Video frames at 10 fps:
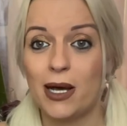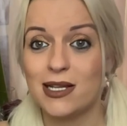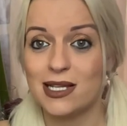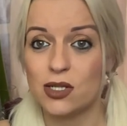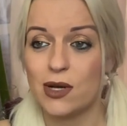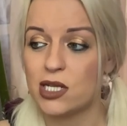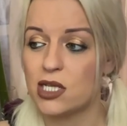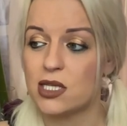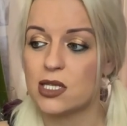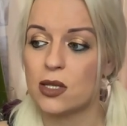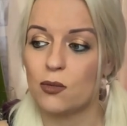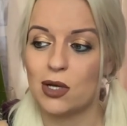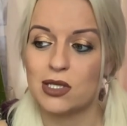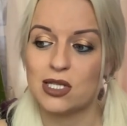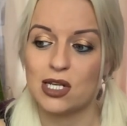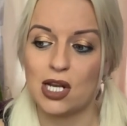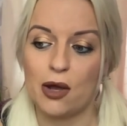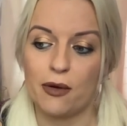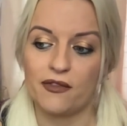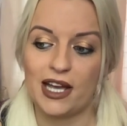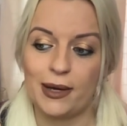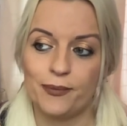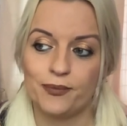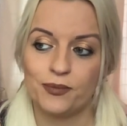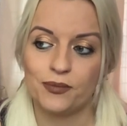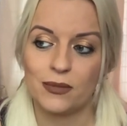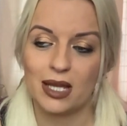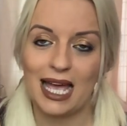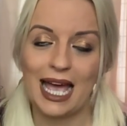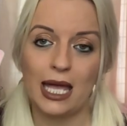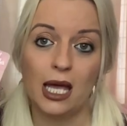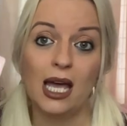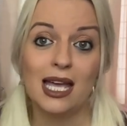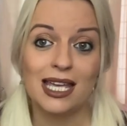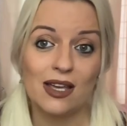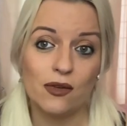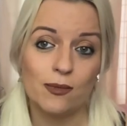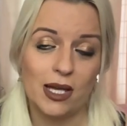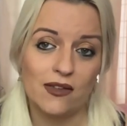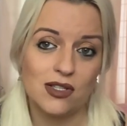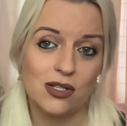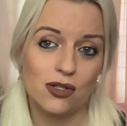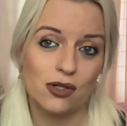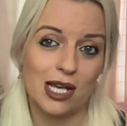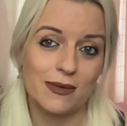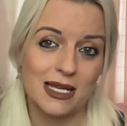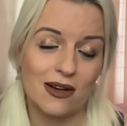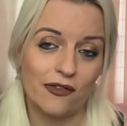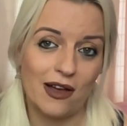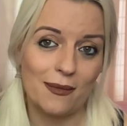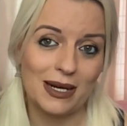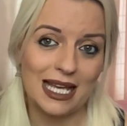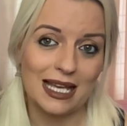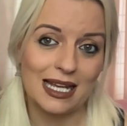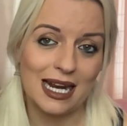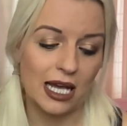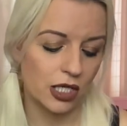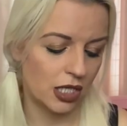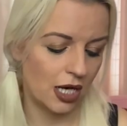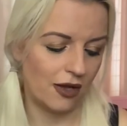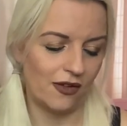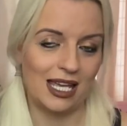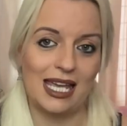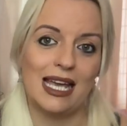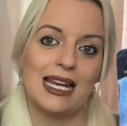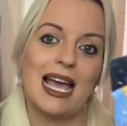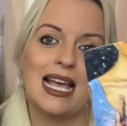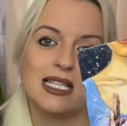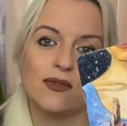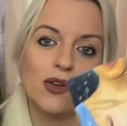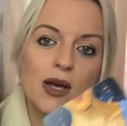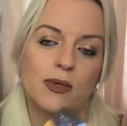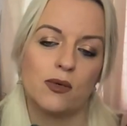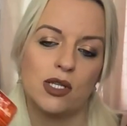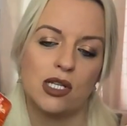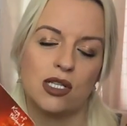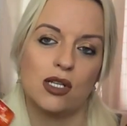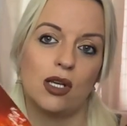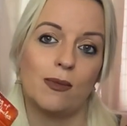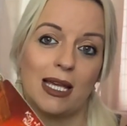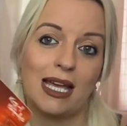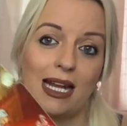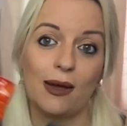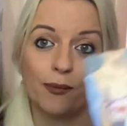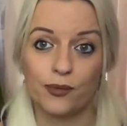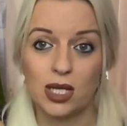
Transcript: party situations, the ones that know of it. Okay, giving birth to new dreams and a family connection over here, an Ace of Cups, which is a new beginning.